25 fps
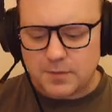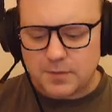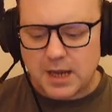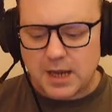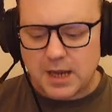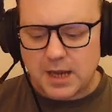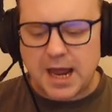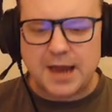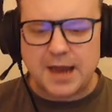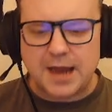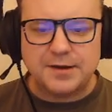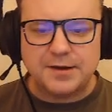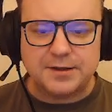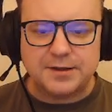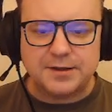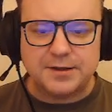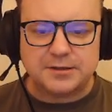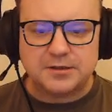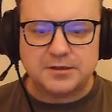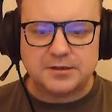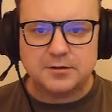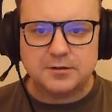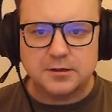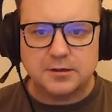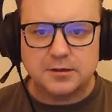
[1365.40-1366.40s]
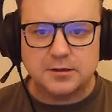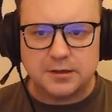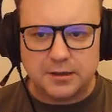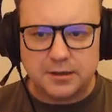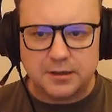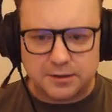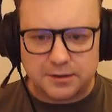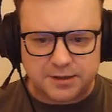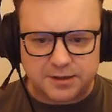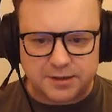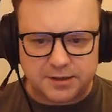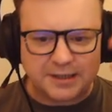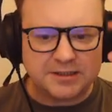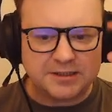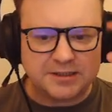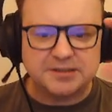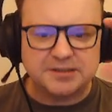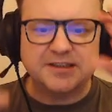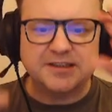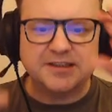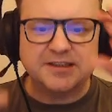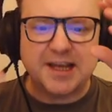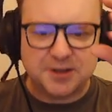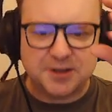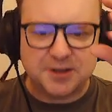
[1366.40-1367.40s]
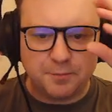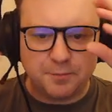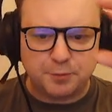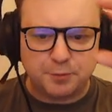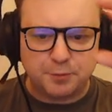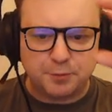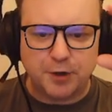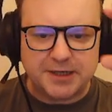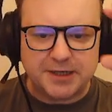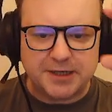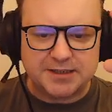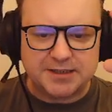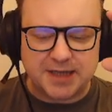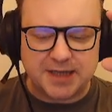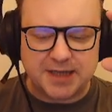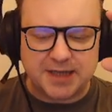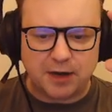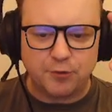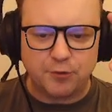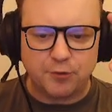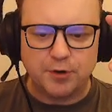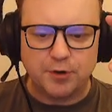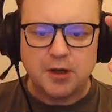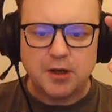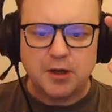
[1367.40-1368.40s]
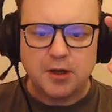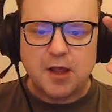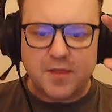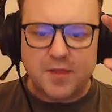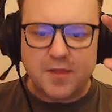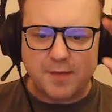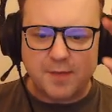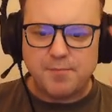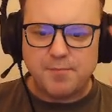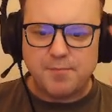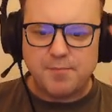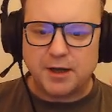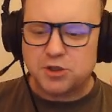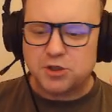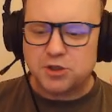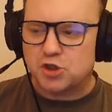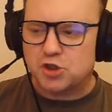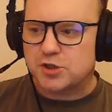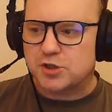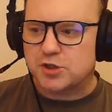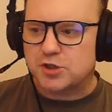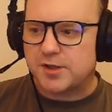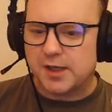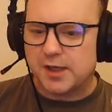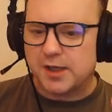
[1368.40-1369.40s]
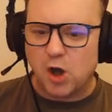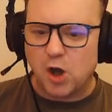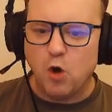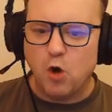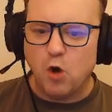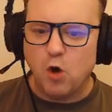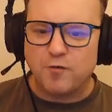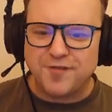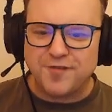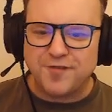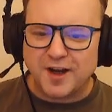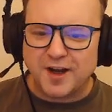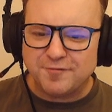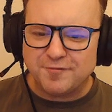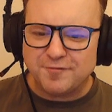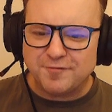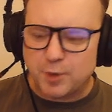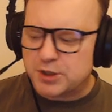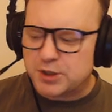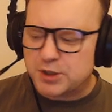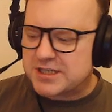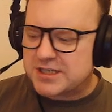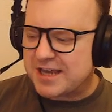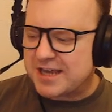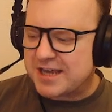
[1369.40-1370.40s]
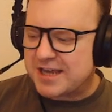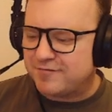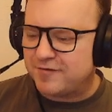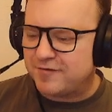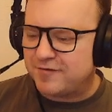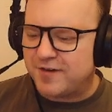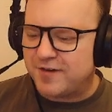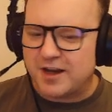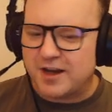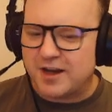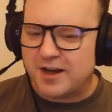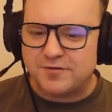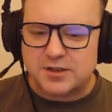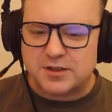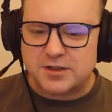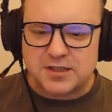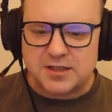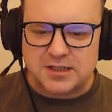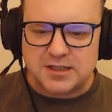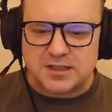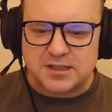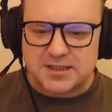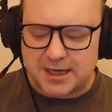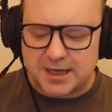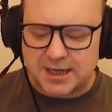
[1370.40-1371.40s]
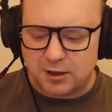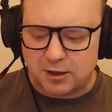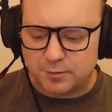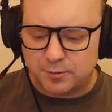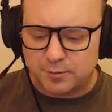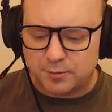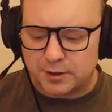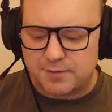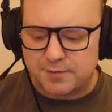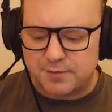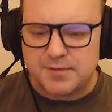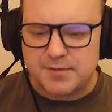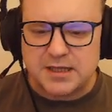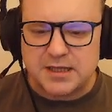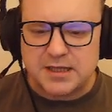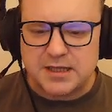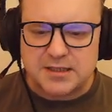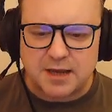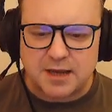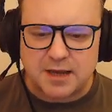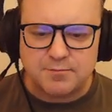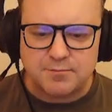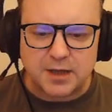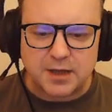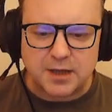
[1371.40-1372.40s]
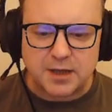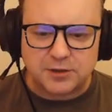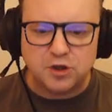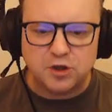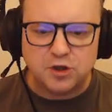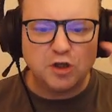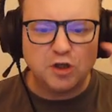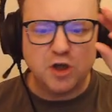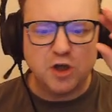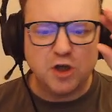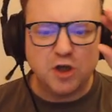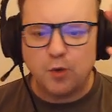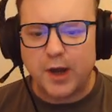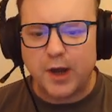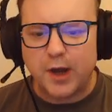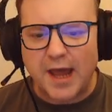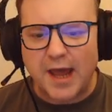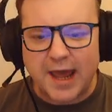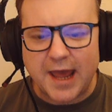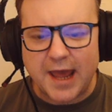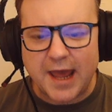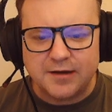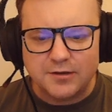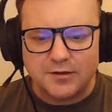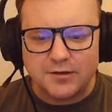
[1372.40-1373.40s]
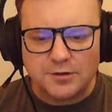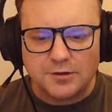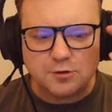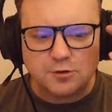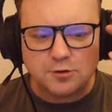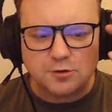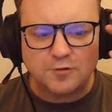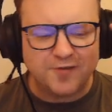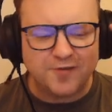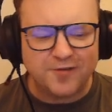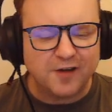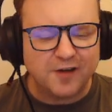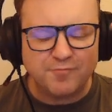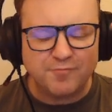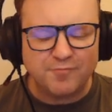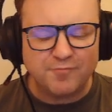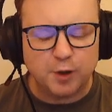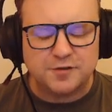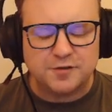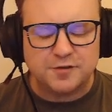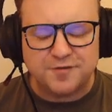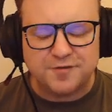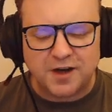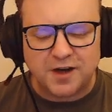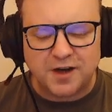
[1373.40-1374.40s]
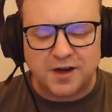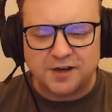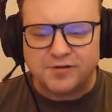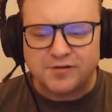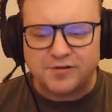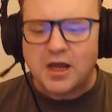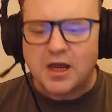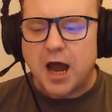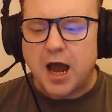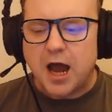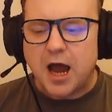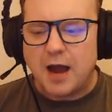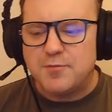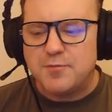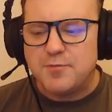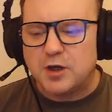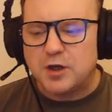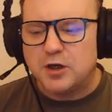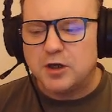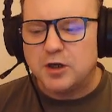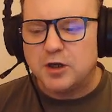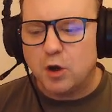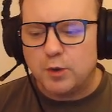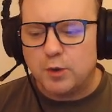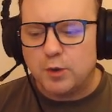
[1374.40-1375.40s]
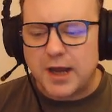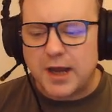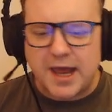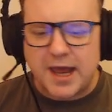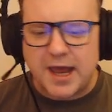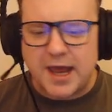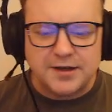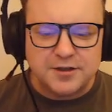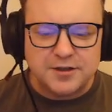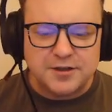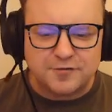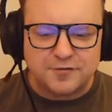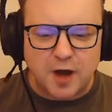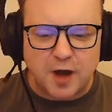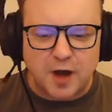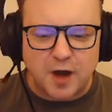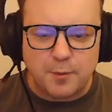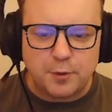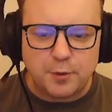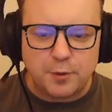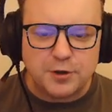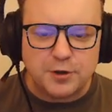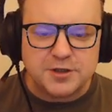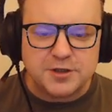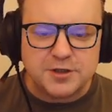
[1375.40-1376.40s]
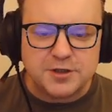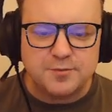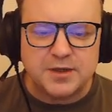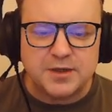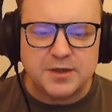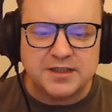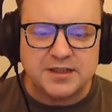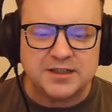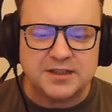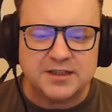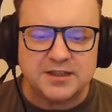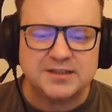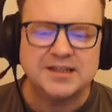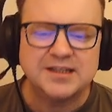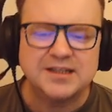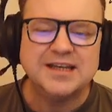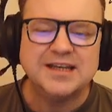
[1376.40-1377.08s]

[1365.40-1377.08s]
and that they didn't get the breakdown, they might just think, oh, 5.75, it's terrible. It means I'm like the lower end, 5.5, I'm the lower end of upper intermediate.